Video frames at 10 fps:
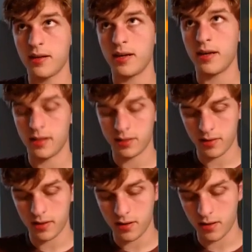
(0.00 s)
and let's go
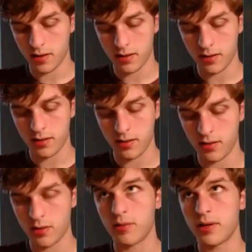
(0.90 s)
ahead and rr,
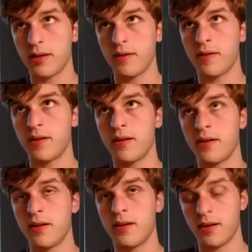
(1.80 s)
okay.
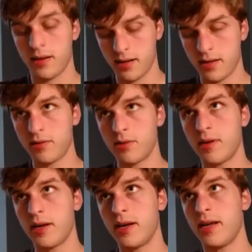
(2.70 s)
And it'll go
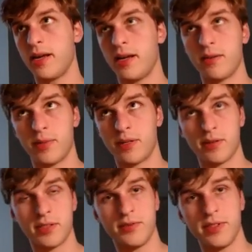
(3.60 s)
ahead and
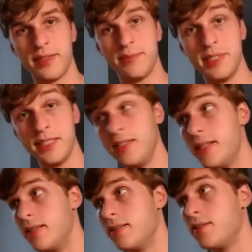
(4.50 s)
recursively delete
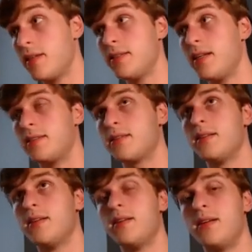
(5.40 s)
it. So that's nice.
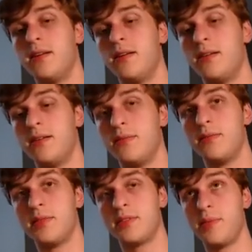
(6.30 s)

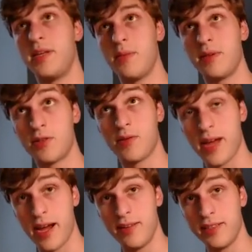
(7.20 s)
Um, so being able to create
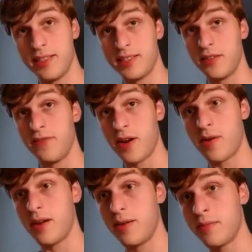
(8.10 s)
aliases is a
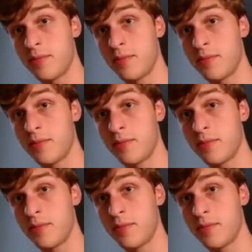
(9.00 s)
very,